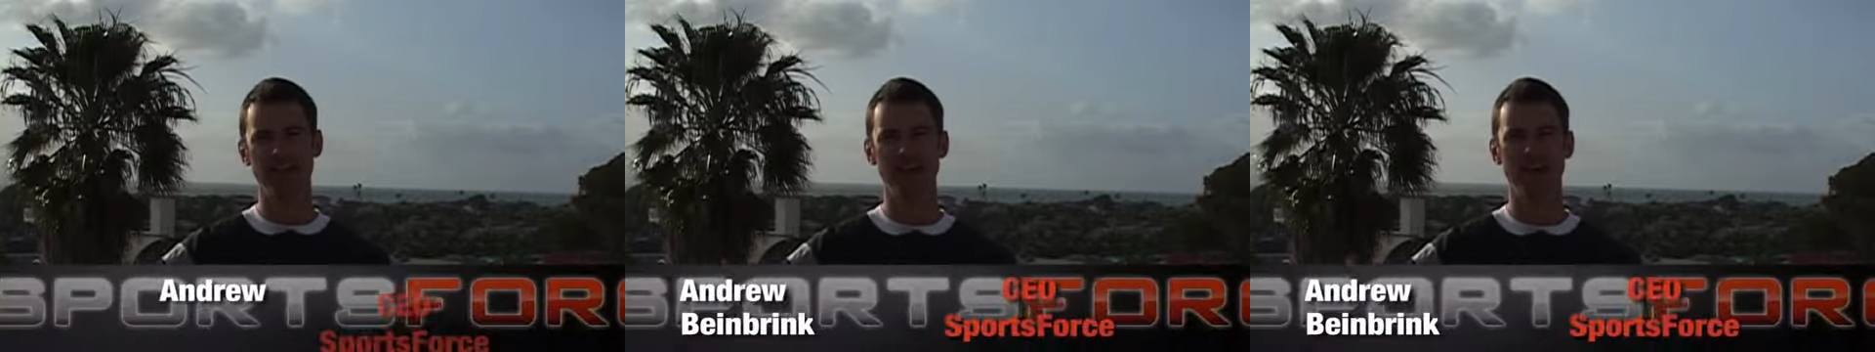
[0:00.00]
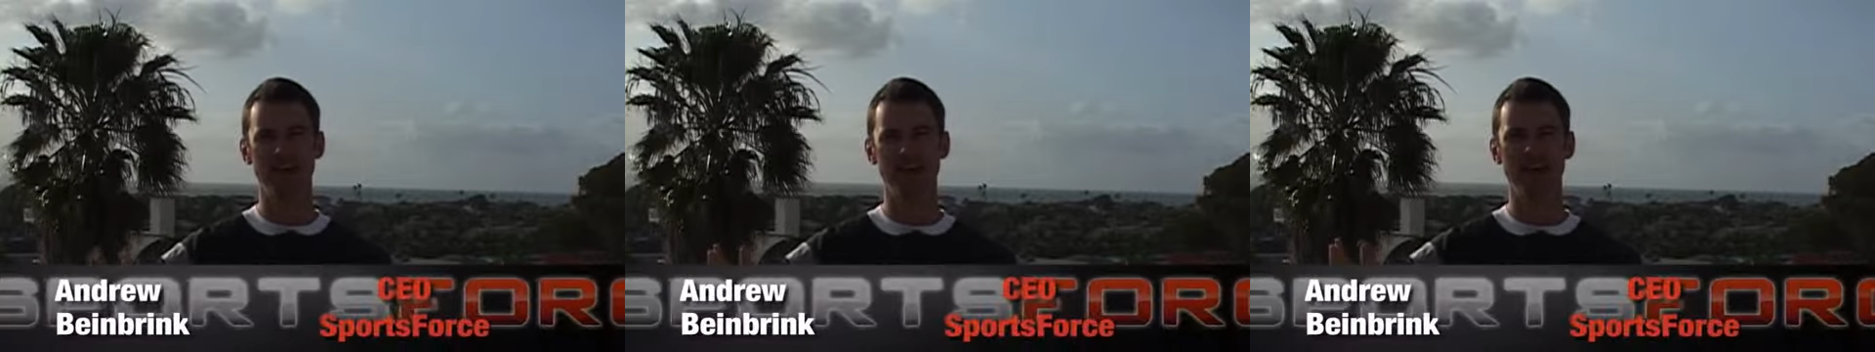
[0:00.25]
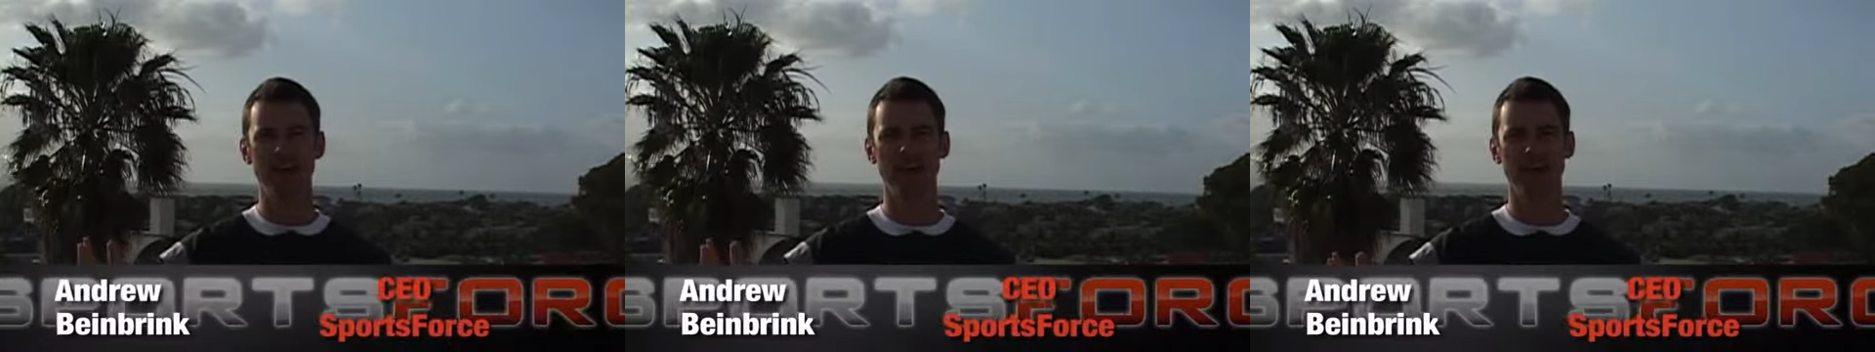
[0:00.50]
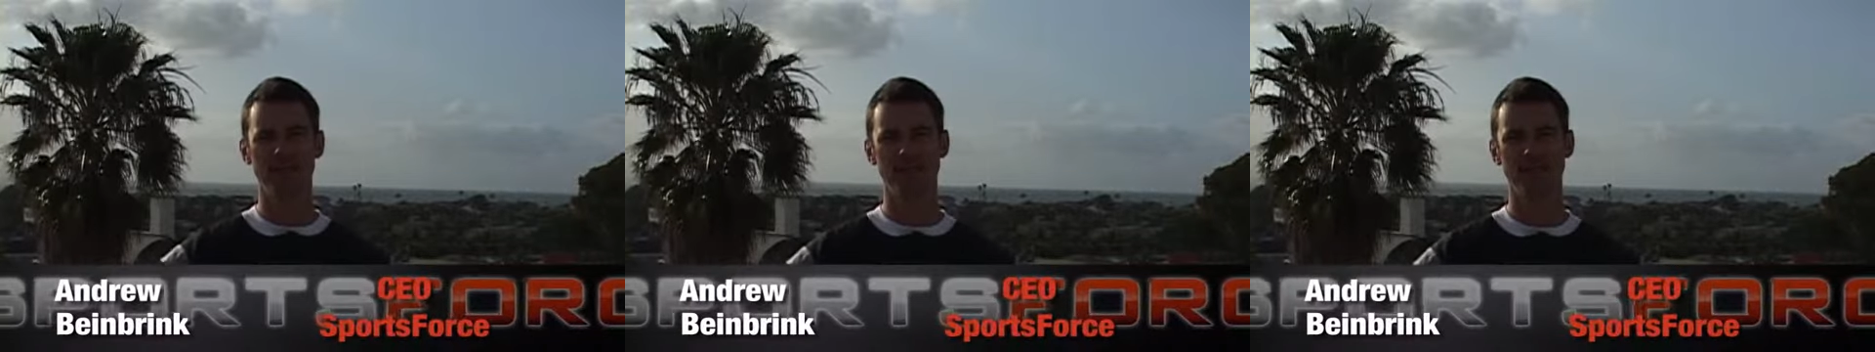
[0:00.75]
say you've got a
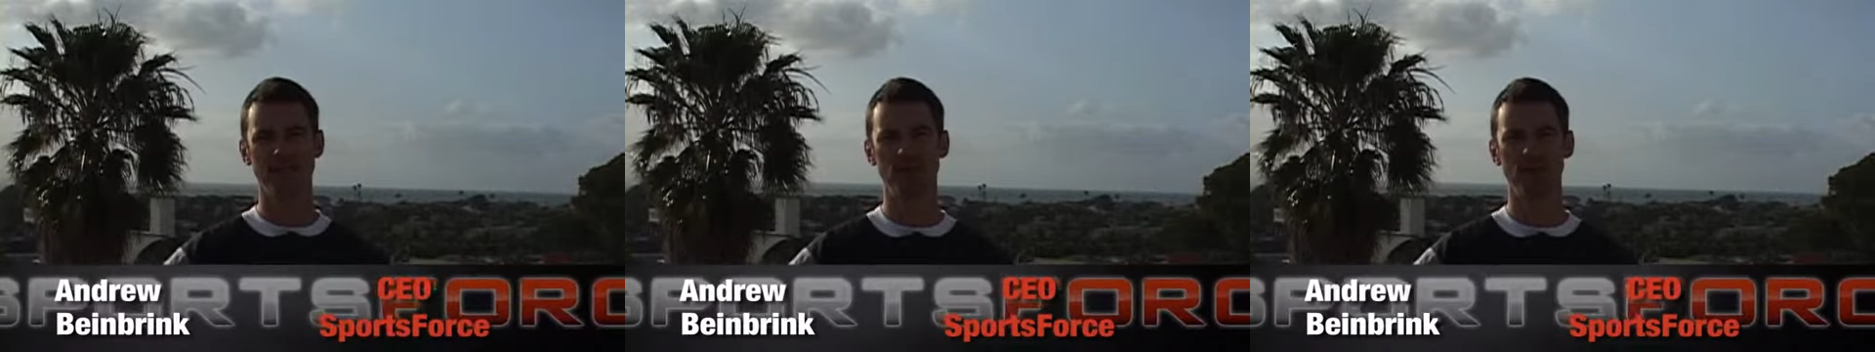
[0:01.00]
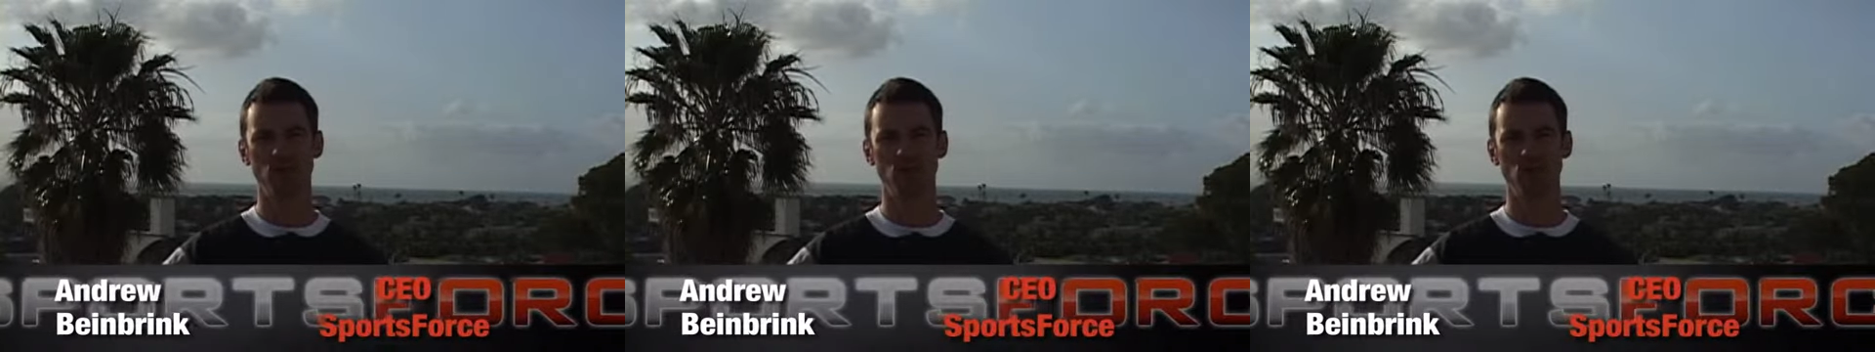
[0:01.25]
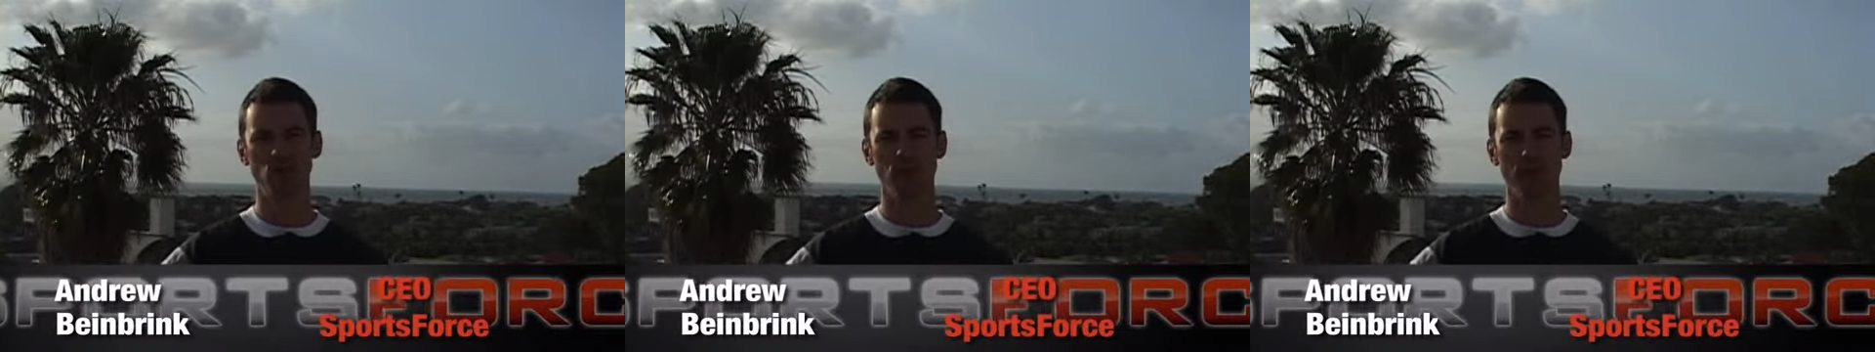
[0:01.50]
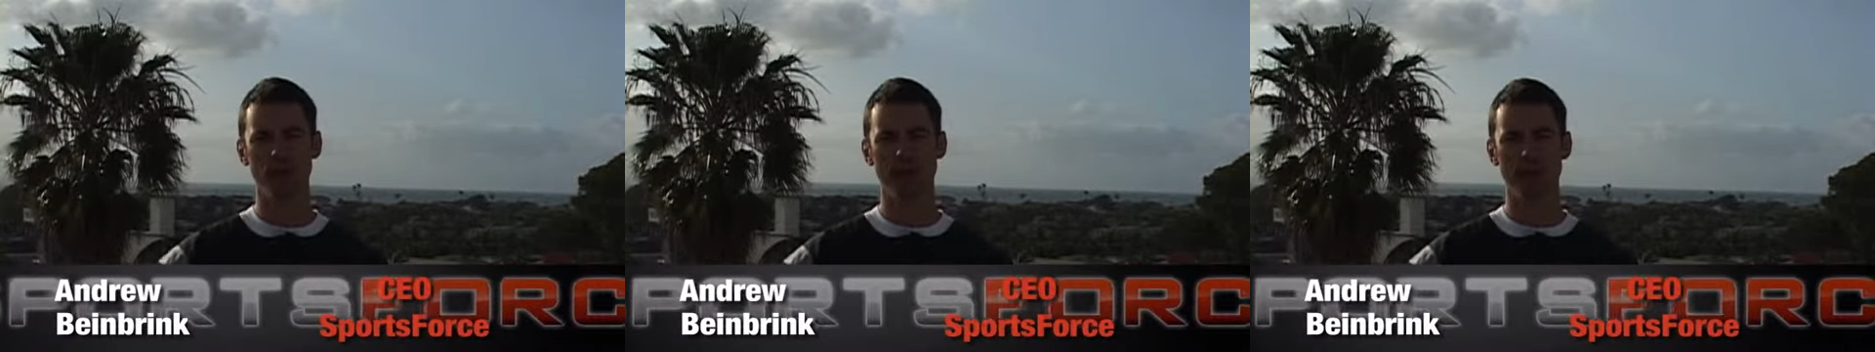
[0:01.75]
list of 30
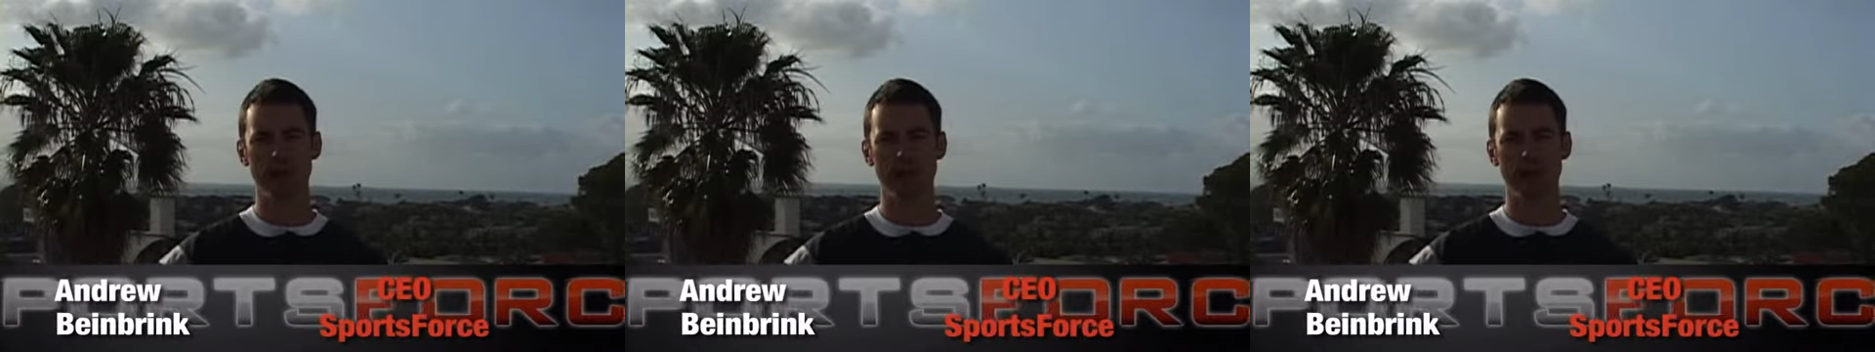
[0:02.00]
schools,